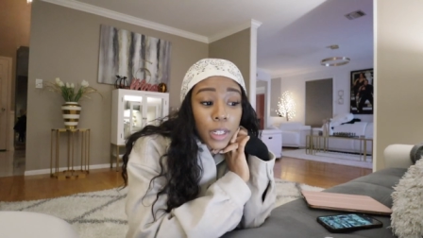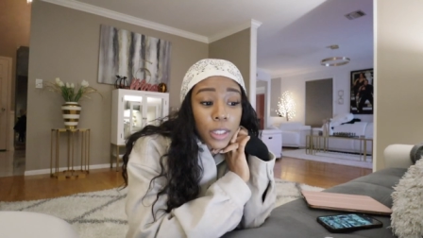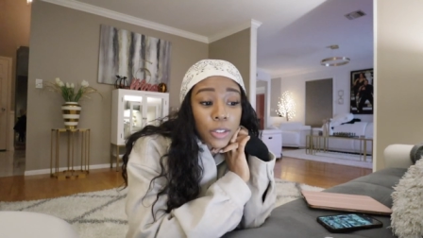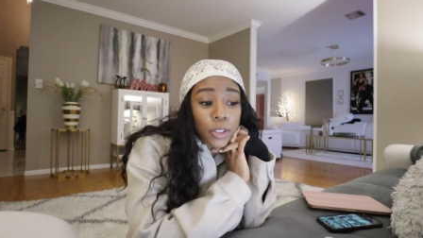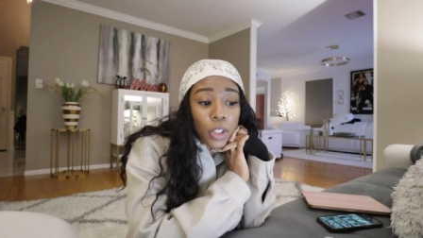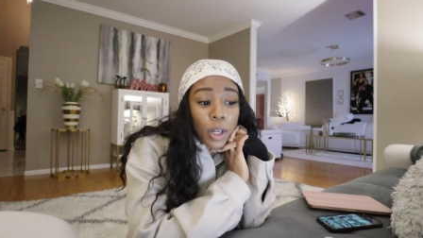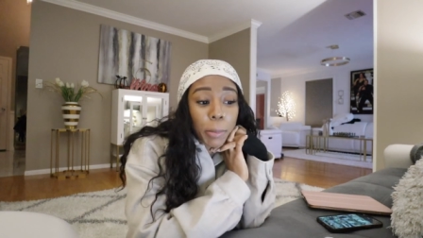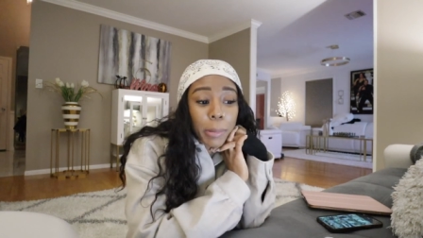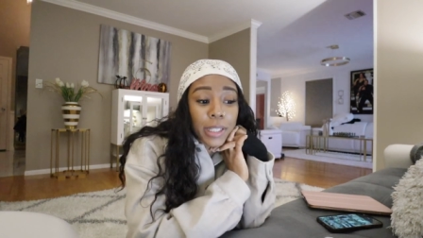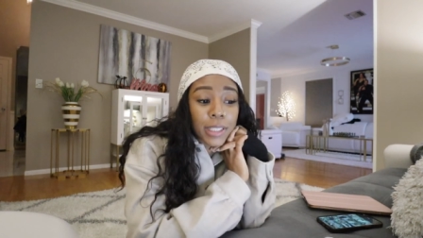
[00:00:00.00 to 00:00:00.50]

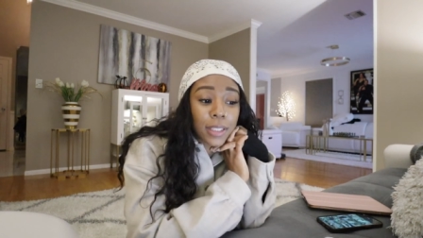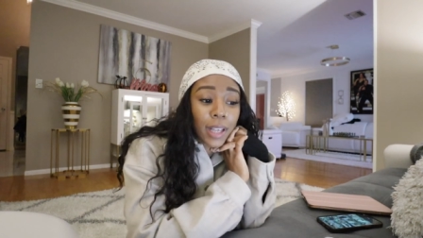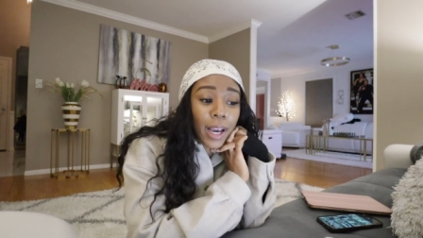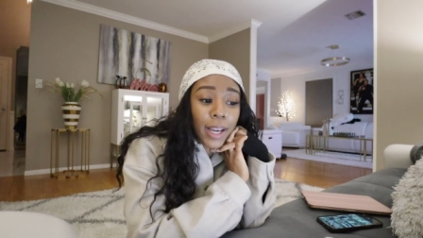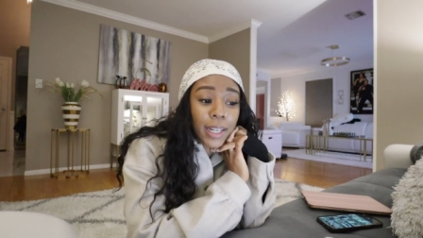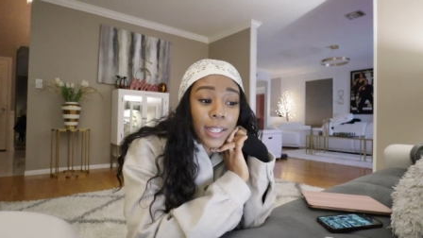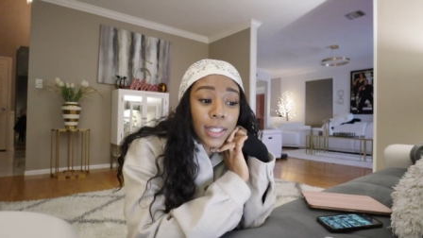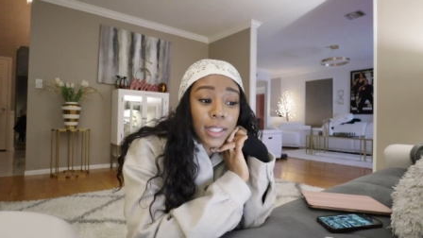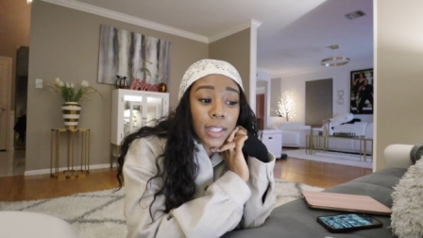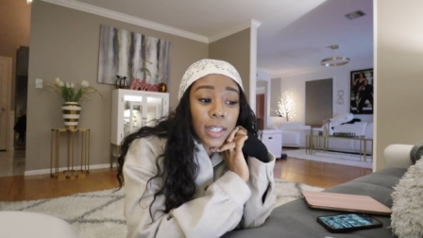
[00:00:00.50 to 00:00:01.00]
So I'm
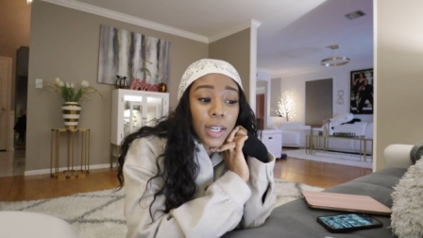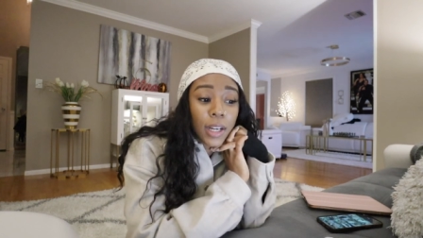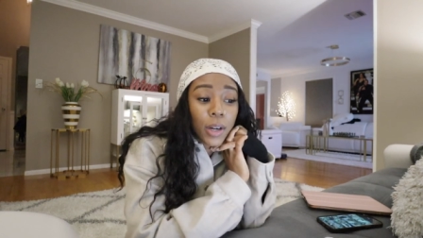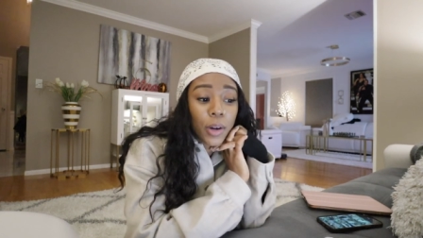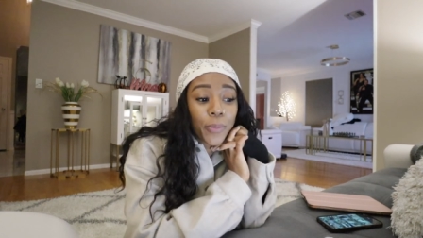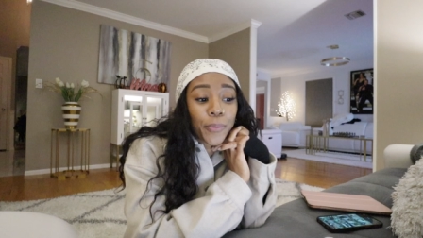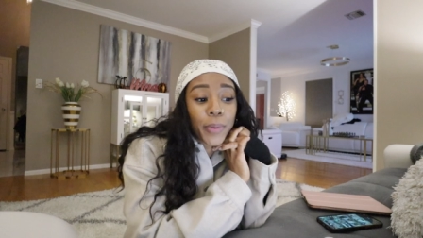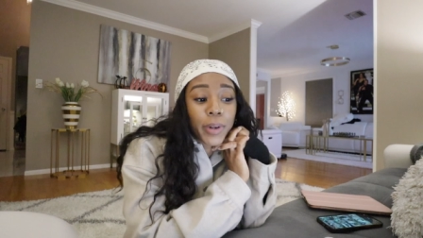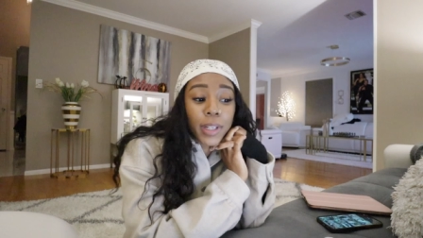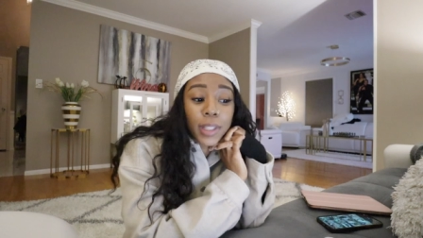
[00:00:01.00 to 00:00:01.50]
excited.
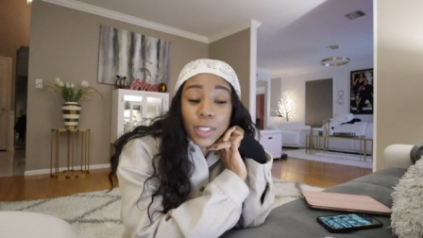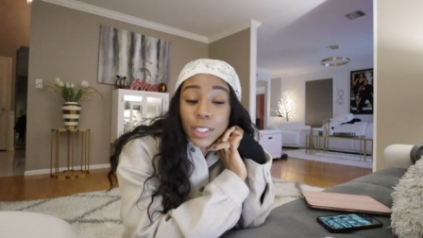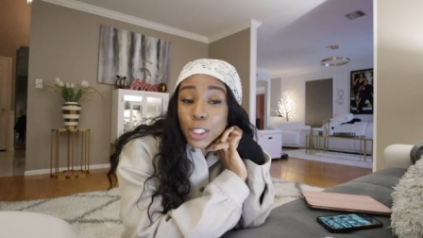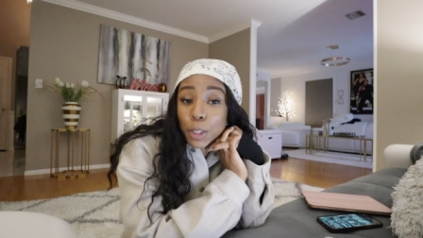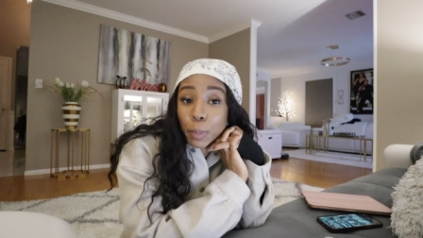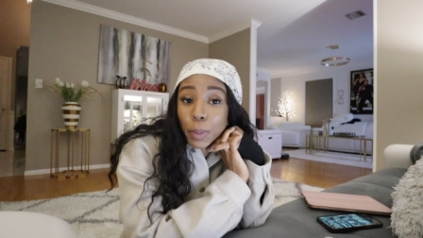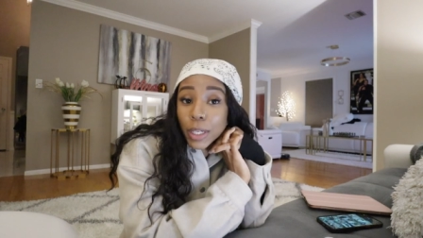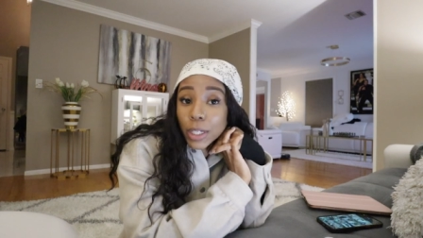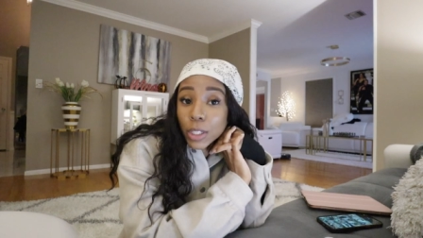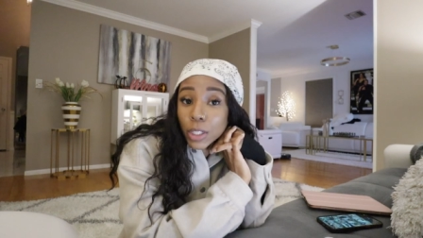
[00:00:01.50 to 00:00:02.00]
One of the
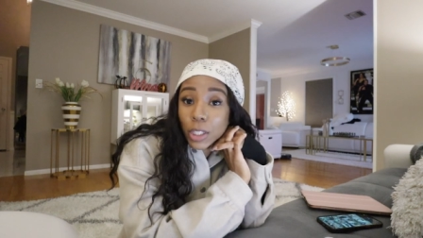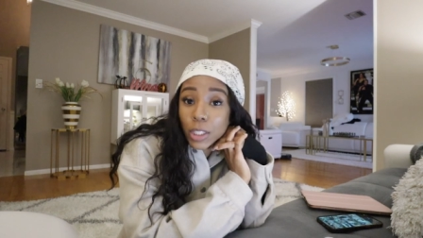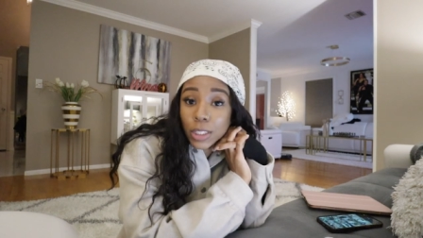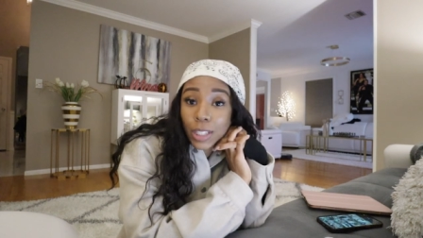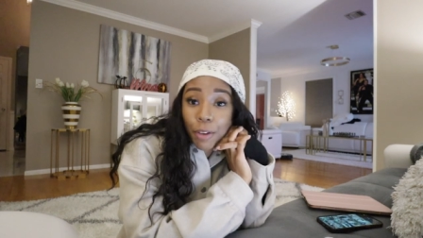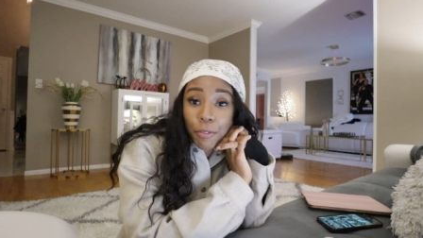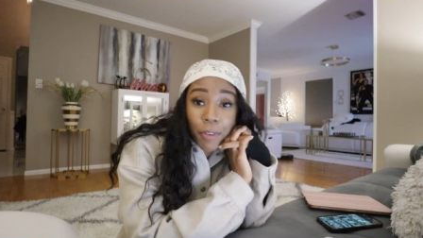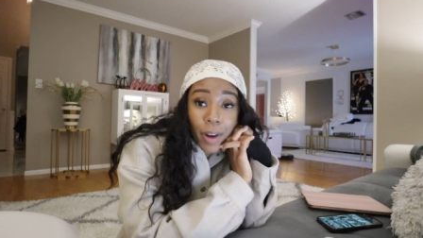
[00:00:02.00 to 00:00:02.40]
speakers, I